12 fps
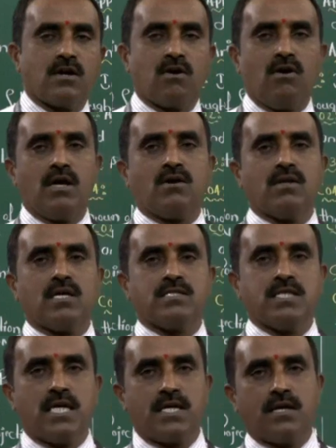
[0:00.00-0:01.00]
drawing on the
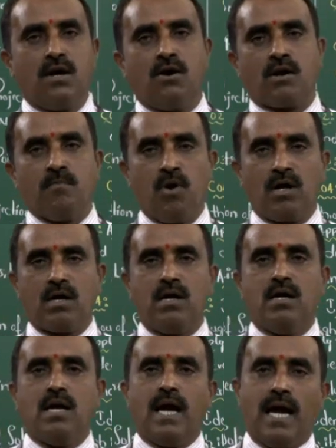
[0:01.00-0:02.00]
sheet or a
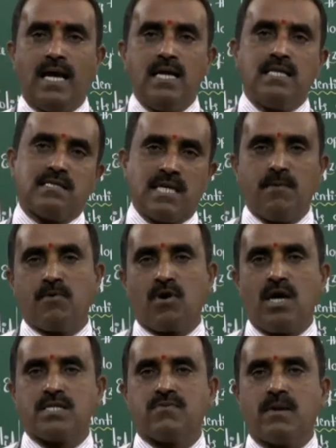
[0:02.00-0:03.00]
book, and the same
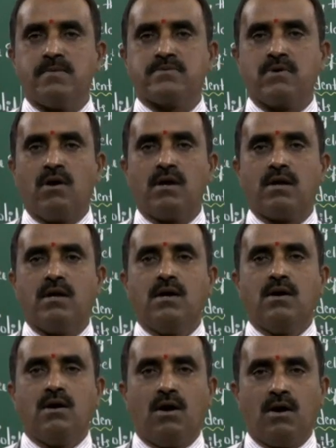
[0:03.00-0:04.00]
drawings will be solved
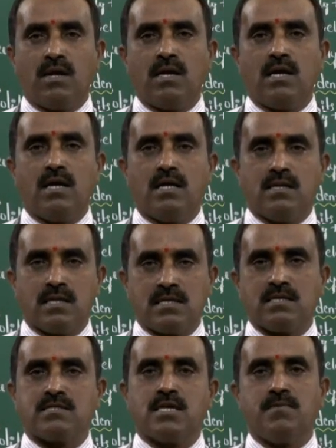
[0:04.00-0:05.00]
on the
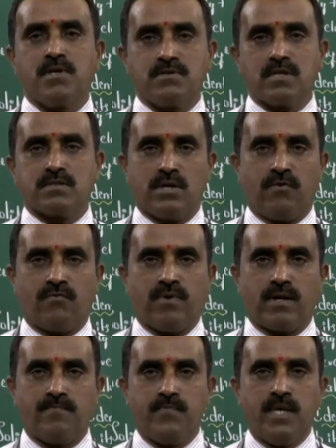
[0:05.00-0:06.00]
system using the
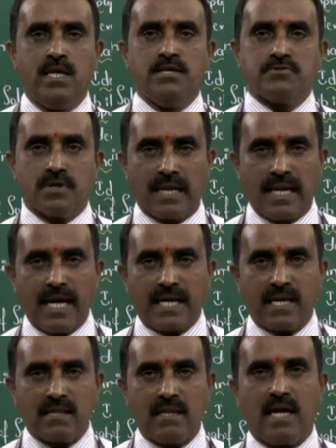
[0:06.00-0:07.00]
software. So
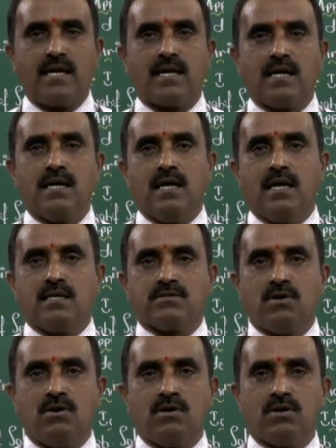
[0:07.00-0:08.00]
relating that,
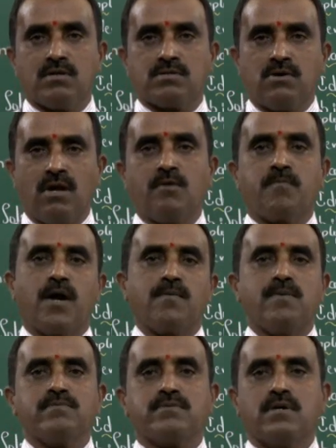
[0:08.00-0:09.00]
so solving
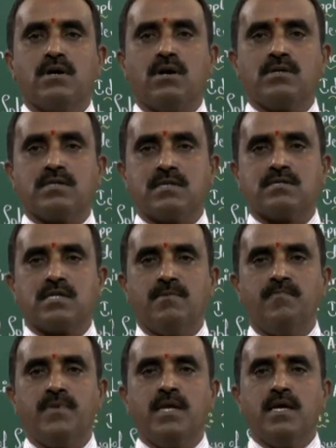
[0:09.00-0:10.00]
problems on the
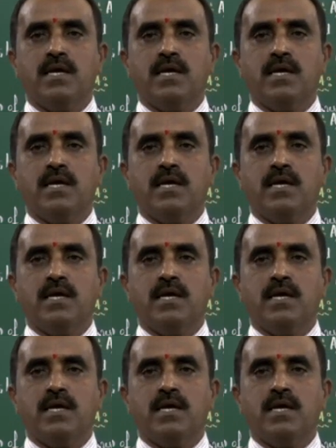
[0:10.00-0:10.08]
system,